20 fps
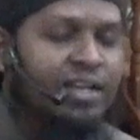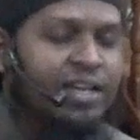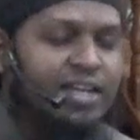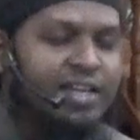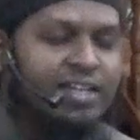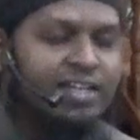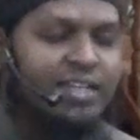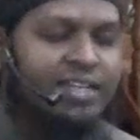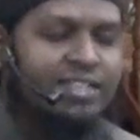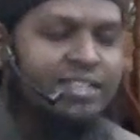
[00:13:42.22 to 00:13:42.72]

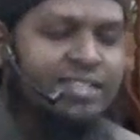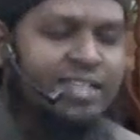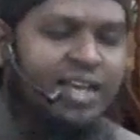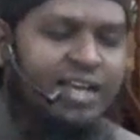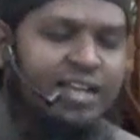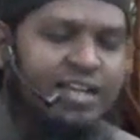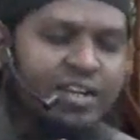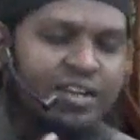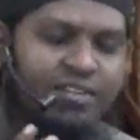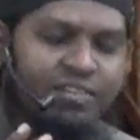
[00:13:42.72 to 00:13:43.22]
this
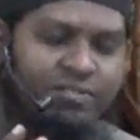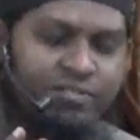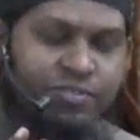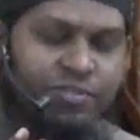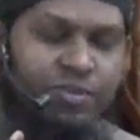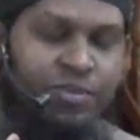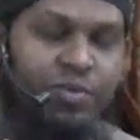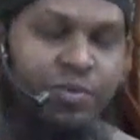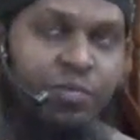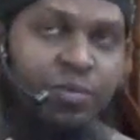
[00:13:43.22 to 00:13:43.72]
kind
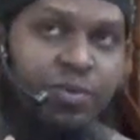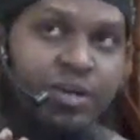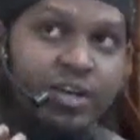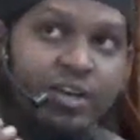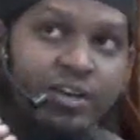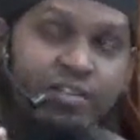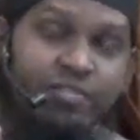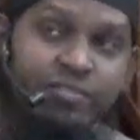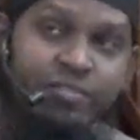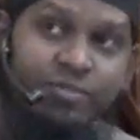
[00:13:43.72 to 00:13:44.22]
of way
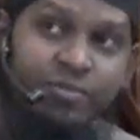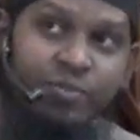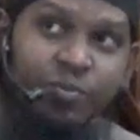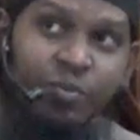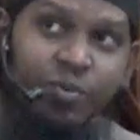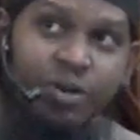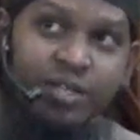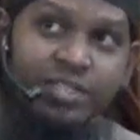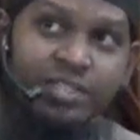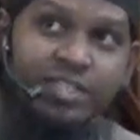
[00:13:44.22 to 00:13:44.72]
of
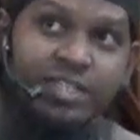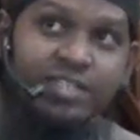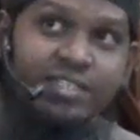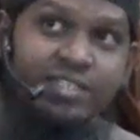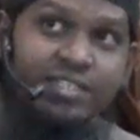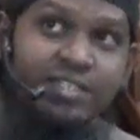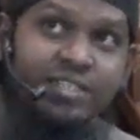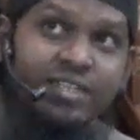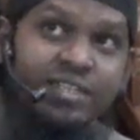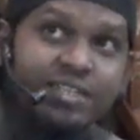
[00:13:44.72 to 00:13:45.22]

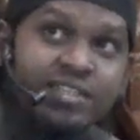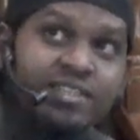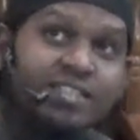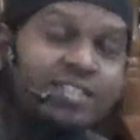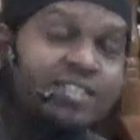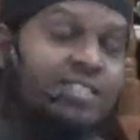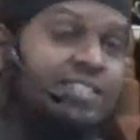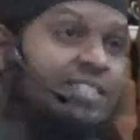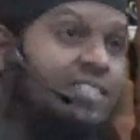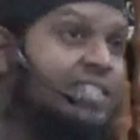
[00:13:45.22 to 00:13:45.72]
wanting
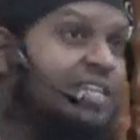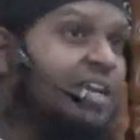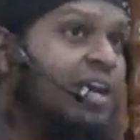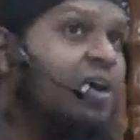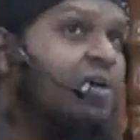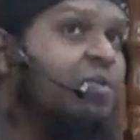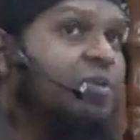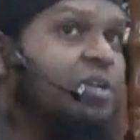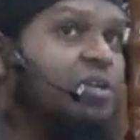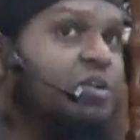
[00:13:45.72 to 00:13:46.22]
to see
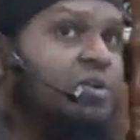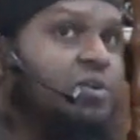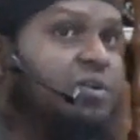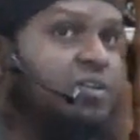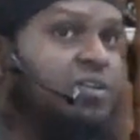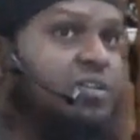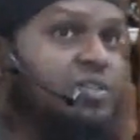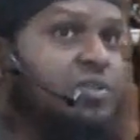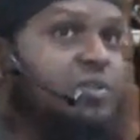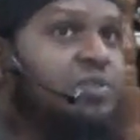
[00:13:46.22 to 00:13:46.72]
how it
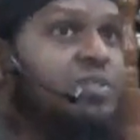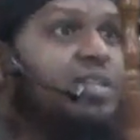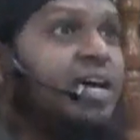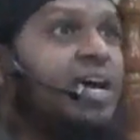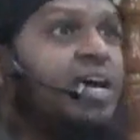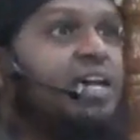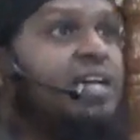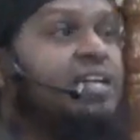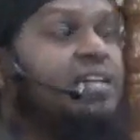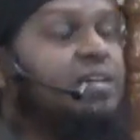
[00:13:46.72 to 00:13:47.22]
looks, you
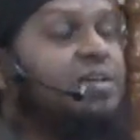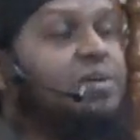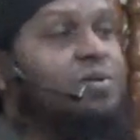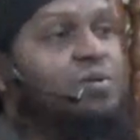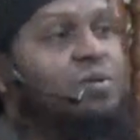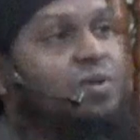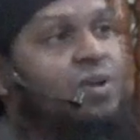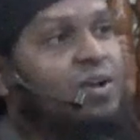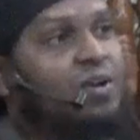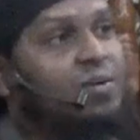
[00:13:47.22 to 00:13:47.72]

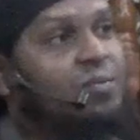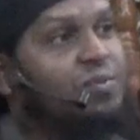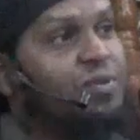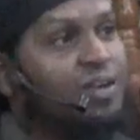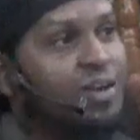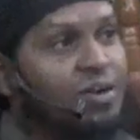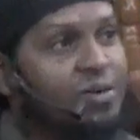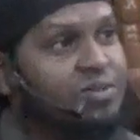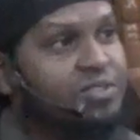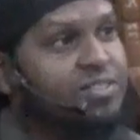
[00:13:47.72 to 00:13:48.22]
die
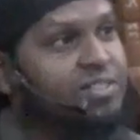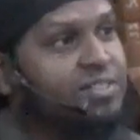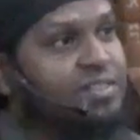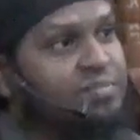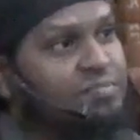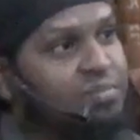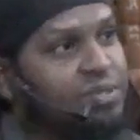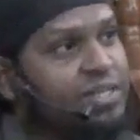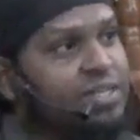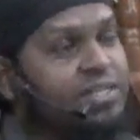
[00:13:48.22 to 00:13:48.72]
without
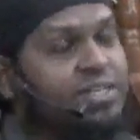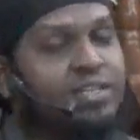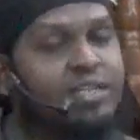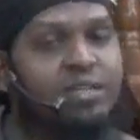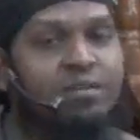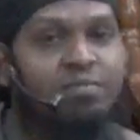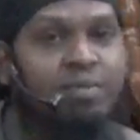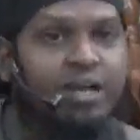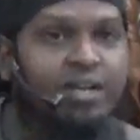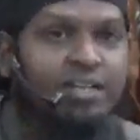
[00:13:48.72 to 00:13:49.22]
being in
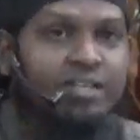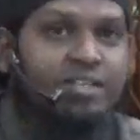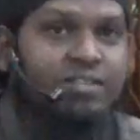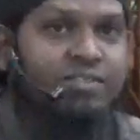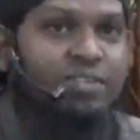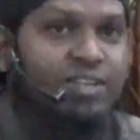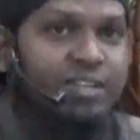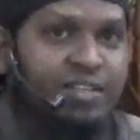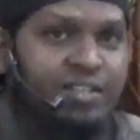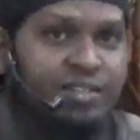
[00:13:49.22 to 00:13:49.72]
the ibadah
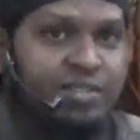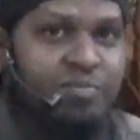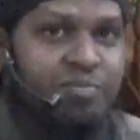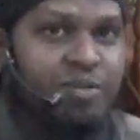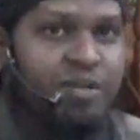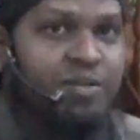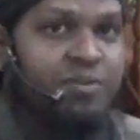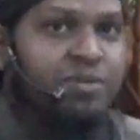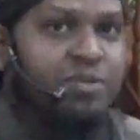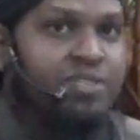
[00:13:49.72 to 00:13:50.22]
of Allah
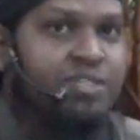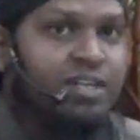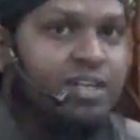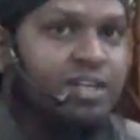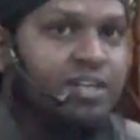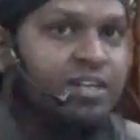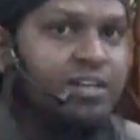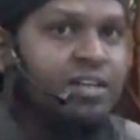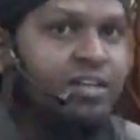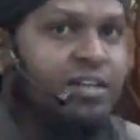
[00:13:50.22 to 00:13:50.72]
subhanahu wa
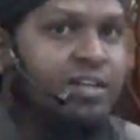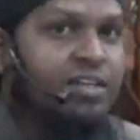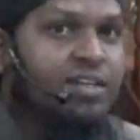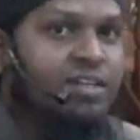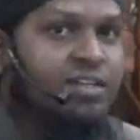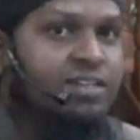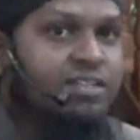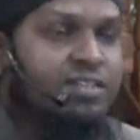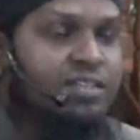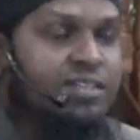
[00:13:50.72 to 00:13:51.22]
ta'ala.
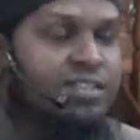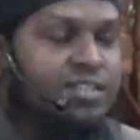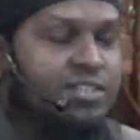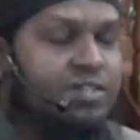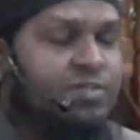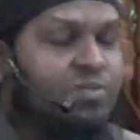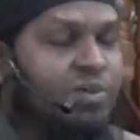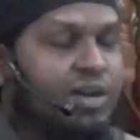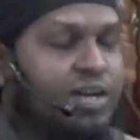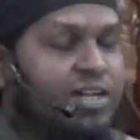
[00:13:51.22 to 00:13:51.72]
So this
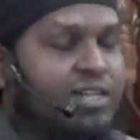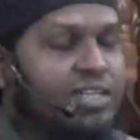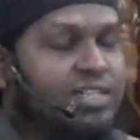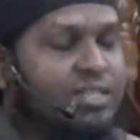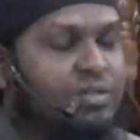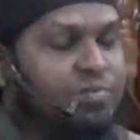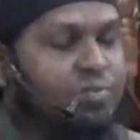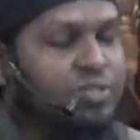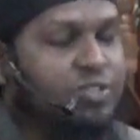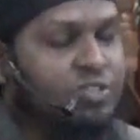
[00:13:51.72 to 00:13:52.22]
is why it
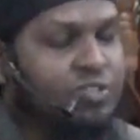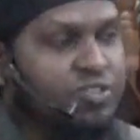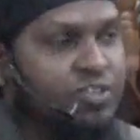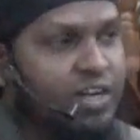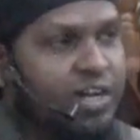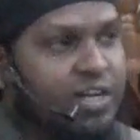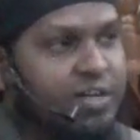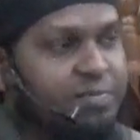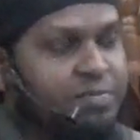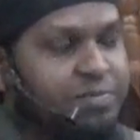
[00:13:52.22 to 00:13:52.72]
is
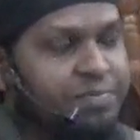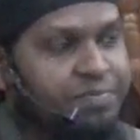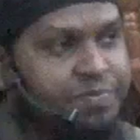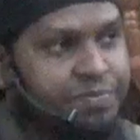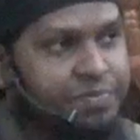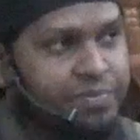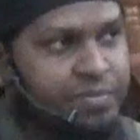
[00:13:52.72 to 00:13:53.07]
prescribed